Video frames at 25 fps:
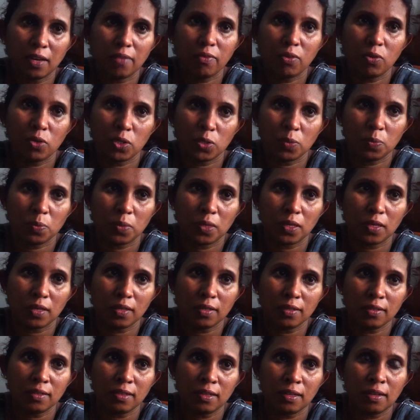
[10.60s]
in our
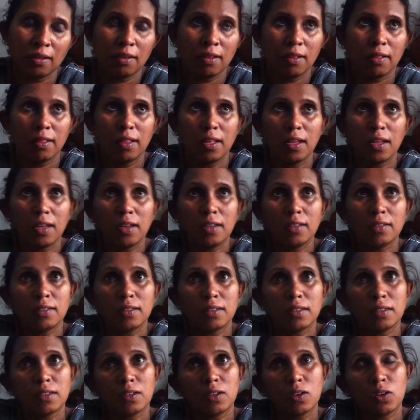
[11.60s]
hospitals. There is
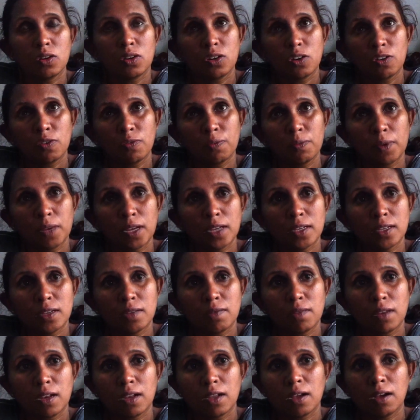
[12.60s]
a lot of
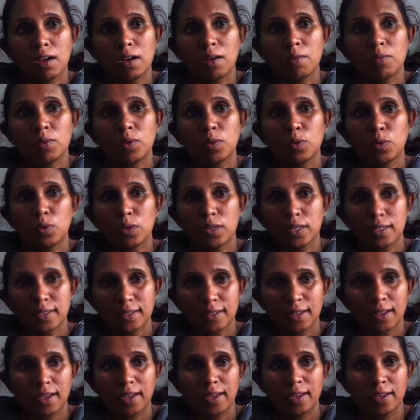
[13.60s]
patients will come rural
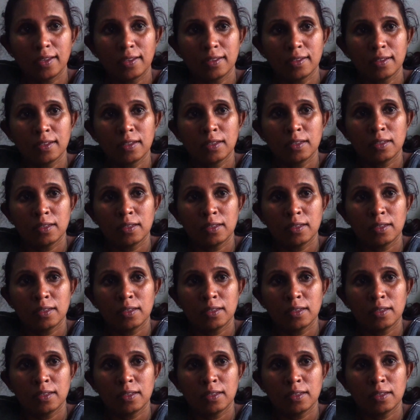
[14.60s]
sites.